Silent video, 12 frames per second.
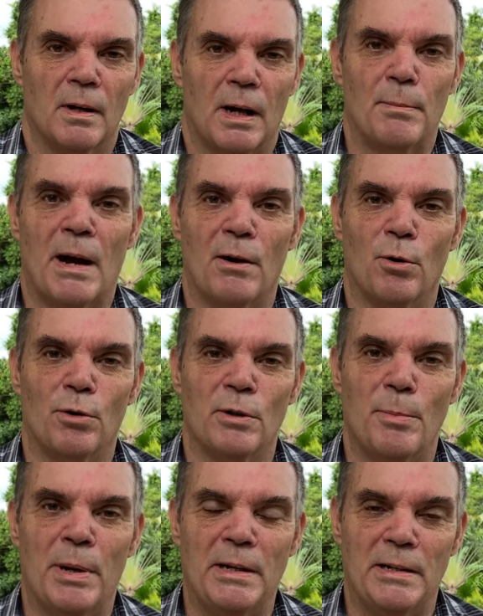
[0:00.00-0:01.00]
and my own
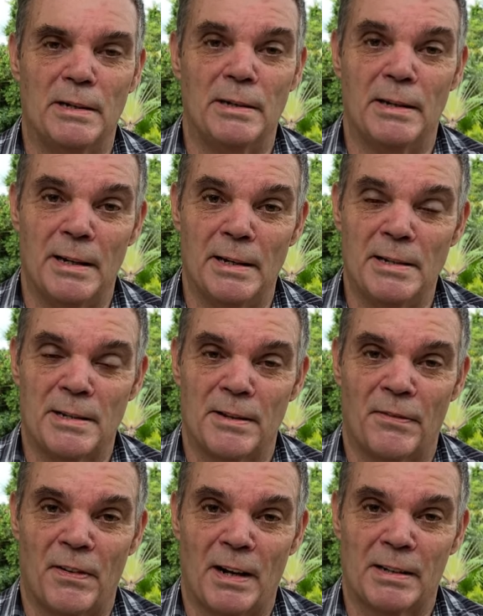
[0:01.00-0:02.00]
opinion is
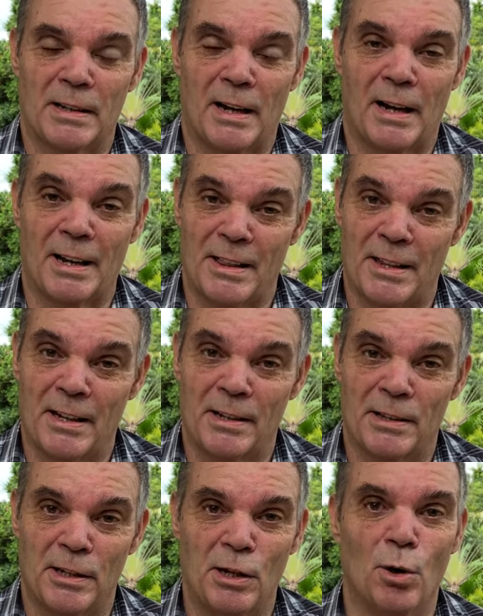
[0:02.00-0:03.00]
the fact that I
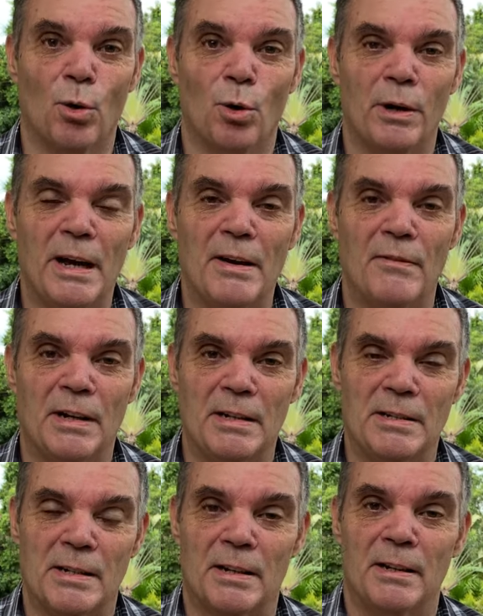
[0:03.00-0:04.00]
think the O/A
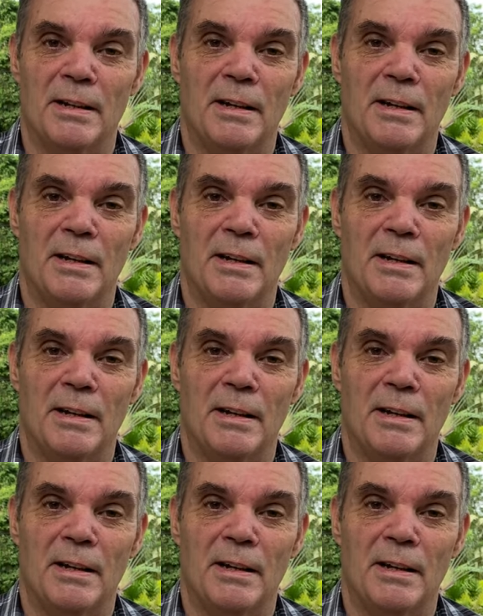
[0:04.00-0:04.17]
visa